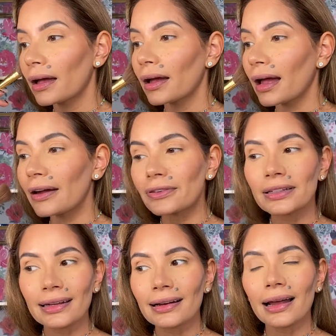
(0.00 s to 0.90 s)

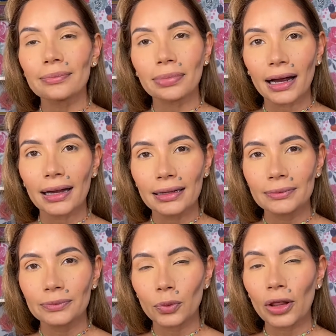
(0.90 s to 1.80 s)
everything I
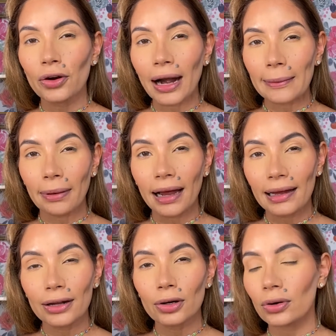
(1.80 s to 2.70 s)
buy, whether I buy
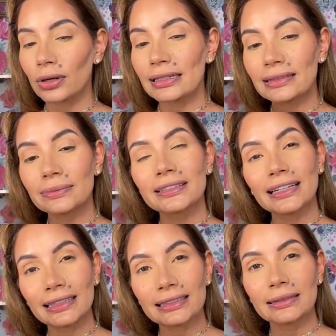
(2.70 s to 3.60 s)
it or it's
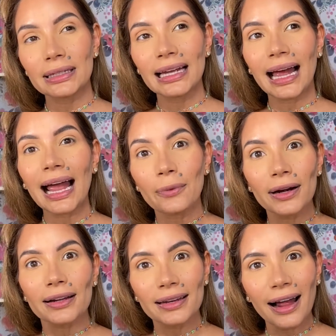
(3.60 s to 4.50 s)
sent to me, I
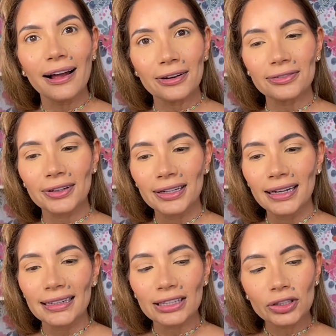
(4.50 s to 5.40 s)
want to love.
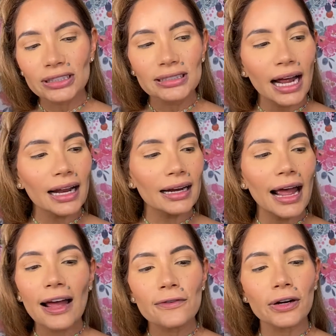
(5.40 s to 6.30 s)
There is not
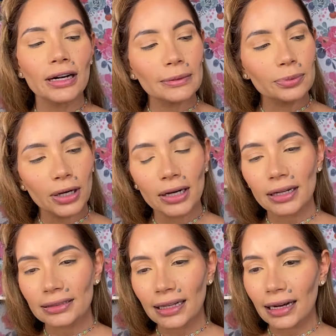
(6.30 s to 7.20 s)
ever a
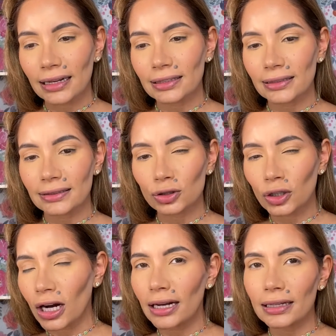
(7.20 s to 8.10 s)
product that I
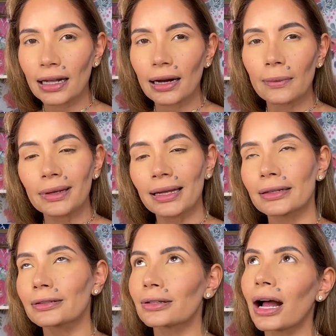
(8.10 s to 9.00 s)
try that I'm
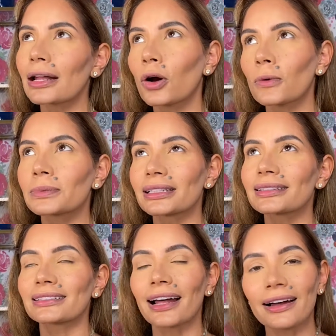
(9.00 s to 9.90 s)
like, I hope
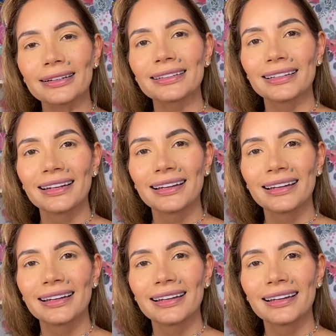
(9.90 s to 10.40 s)
this sucks.